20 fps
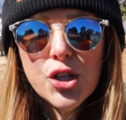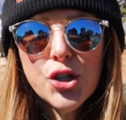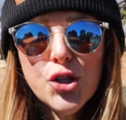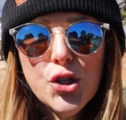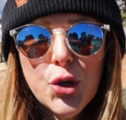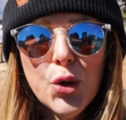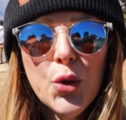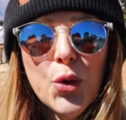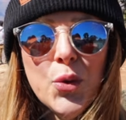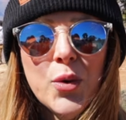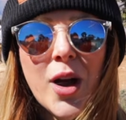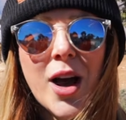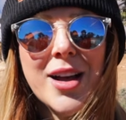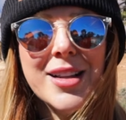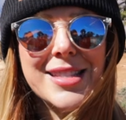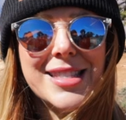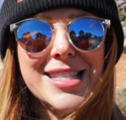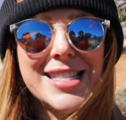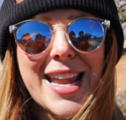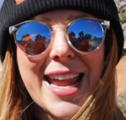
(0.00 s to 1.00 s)
Do
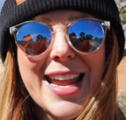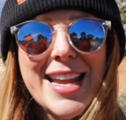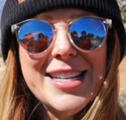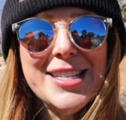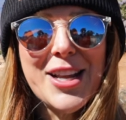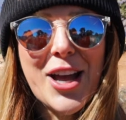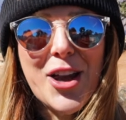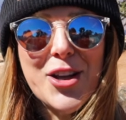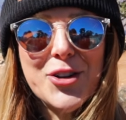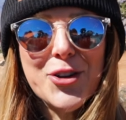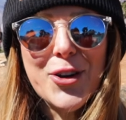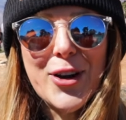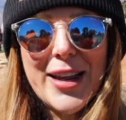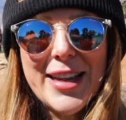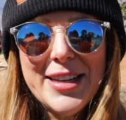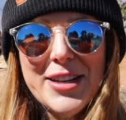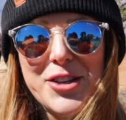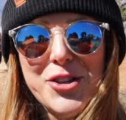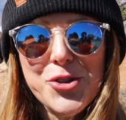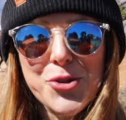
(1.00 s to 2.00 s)
not stand under
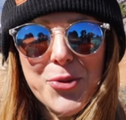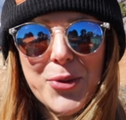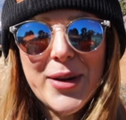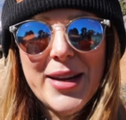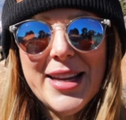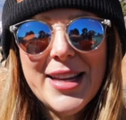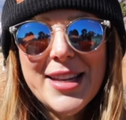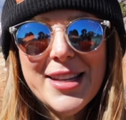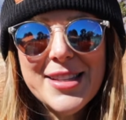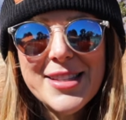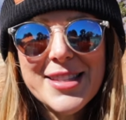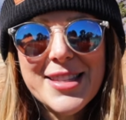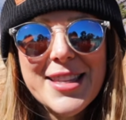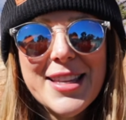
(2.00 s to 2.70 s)
any trees.